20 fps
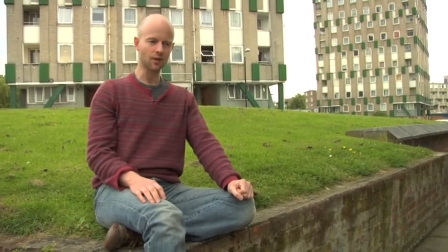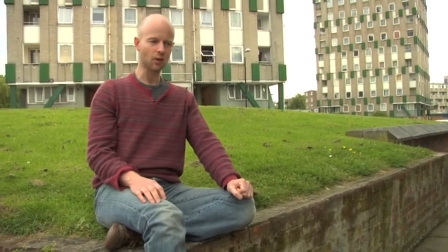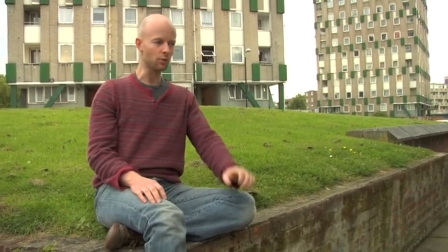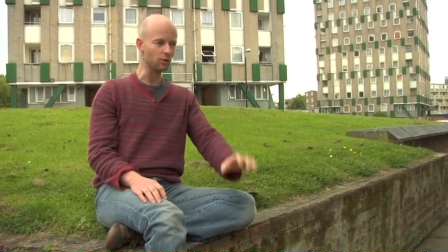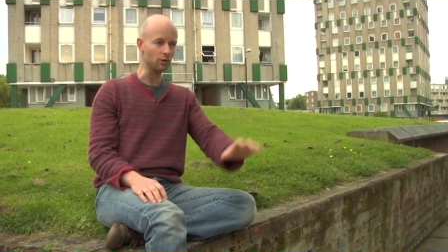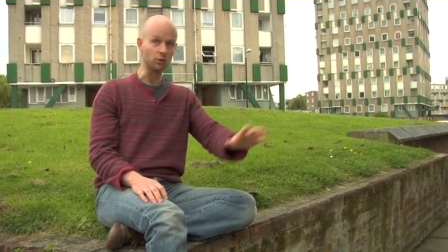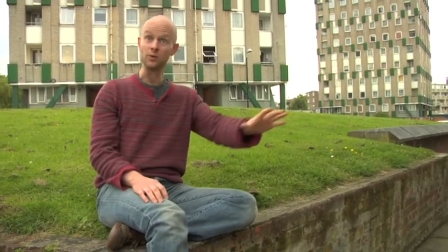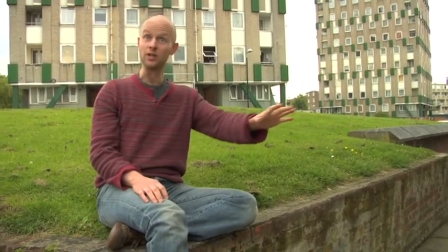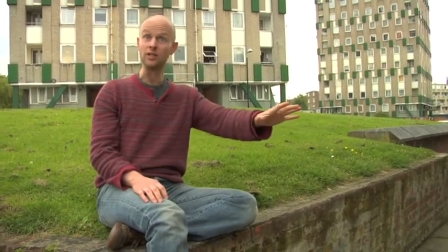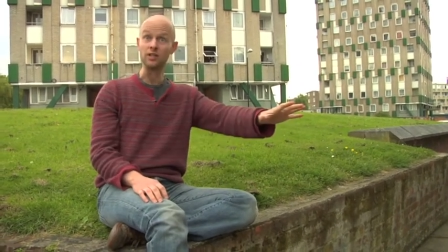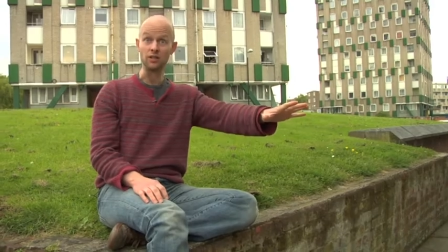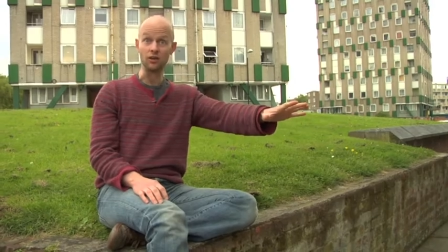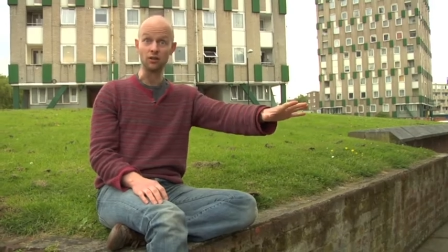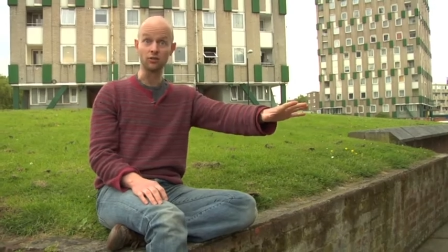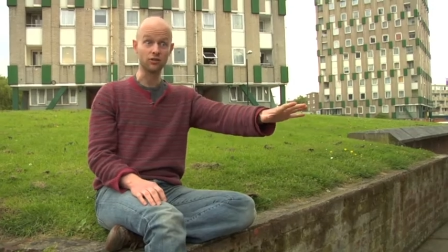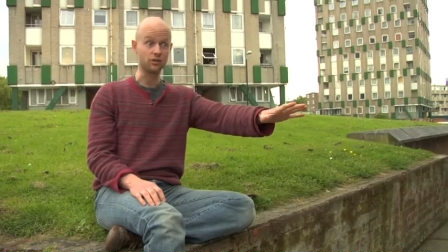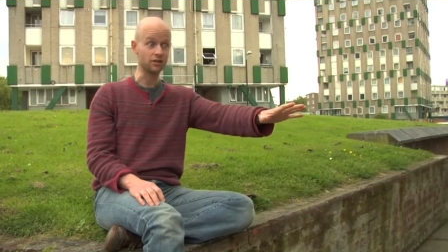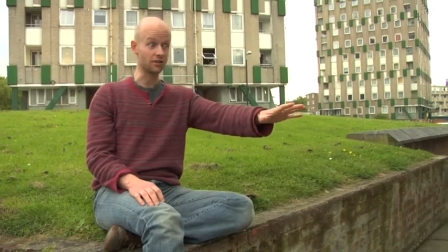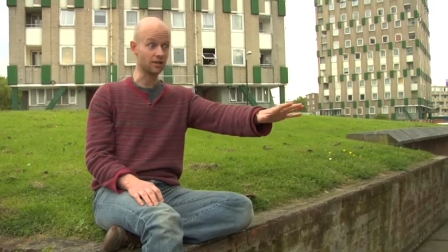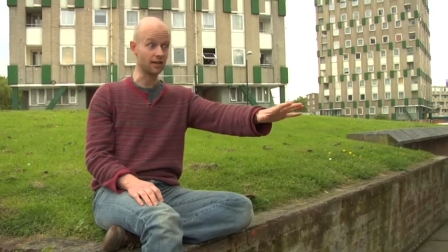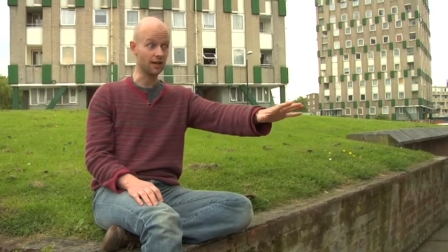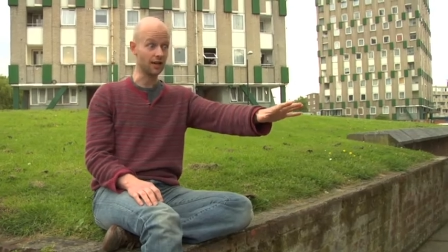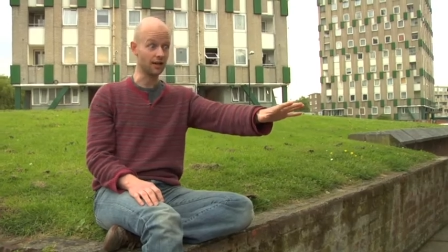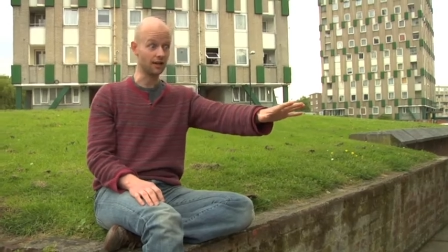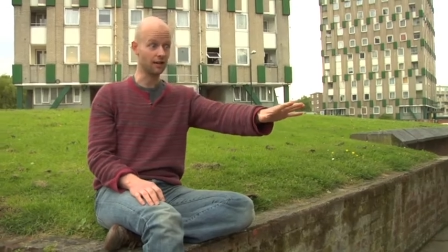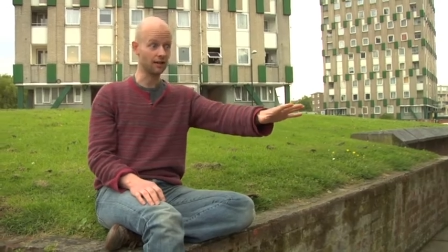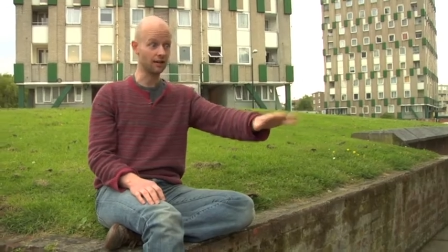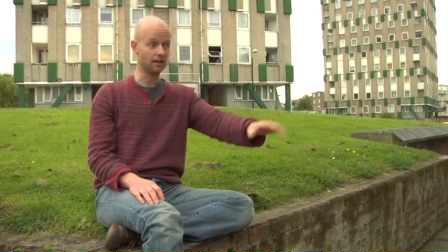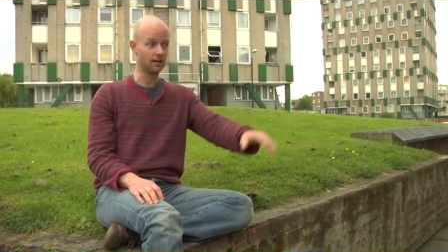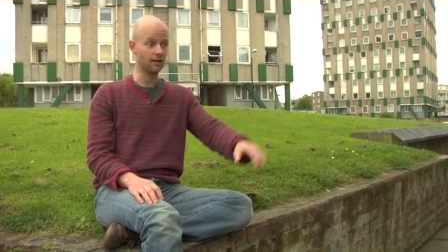and a window just there.
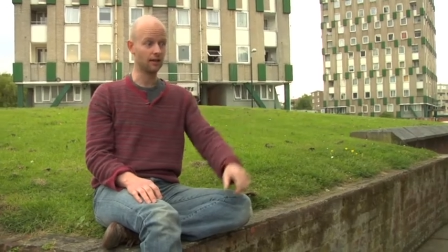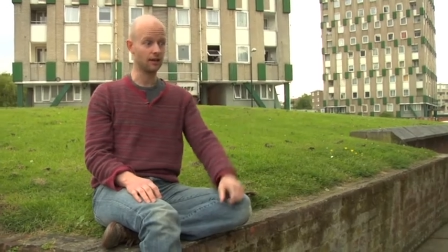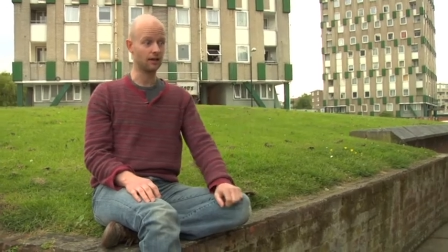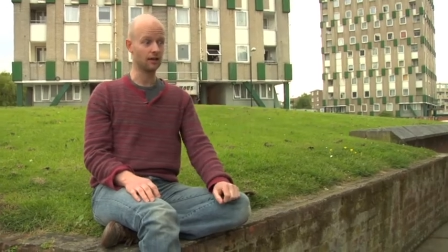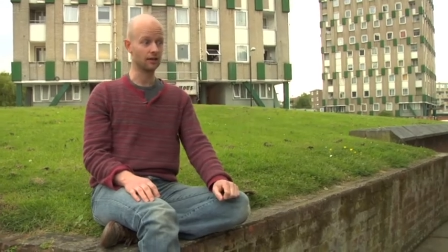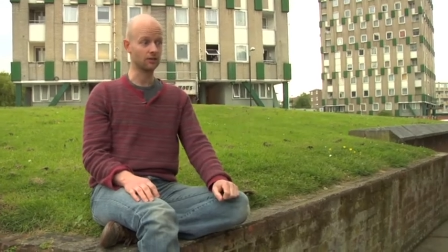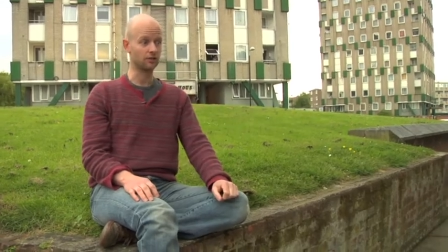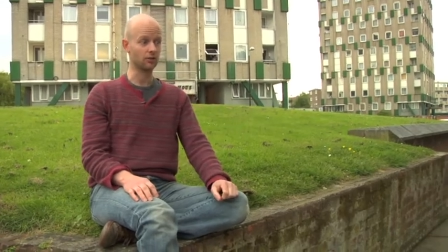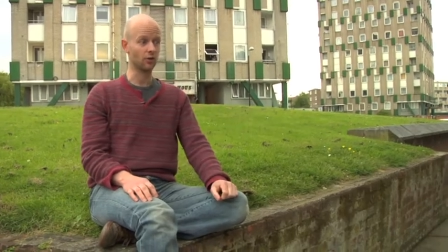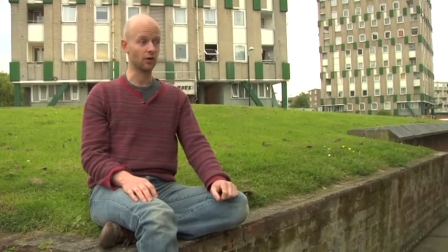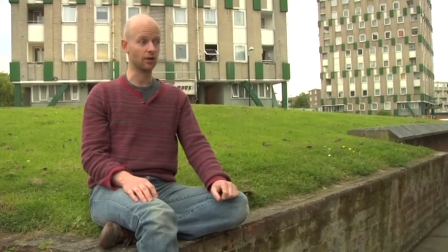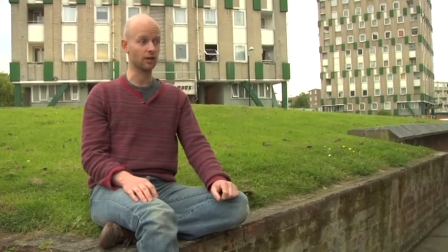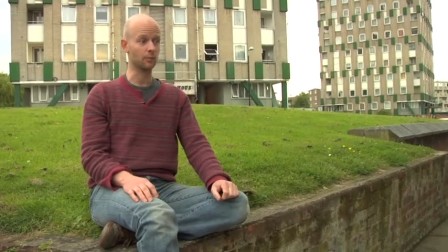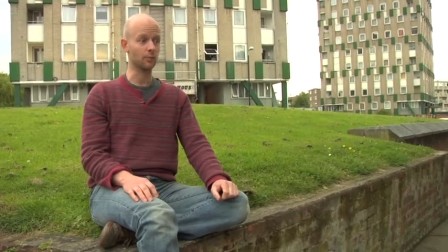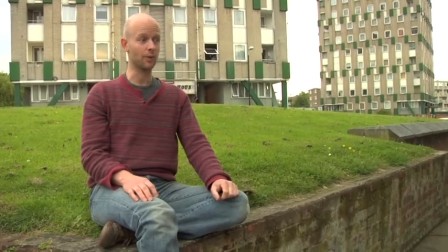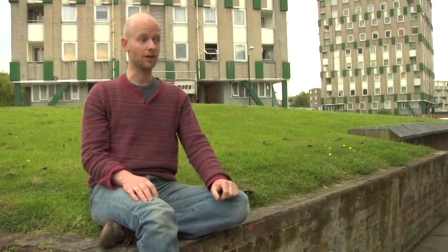So I could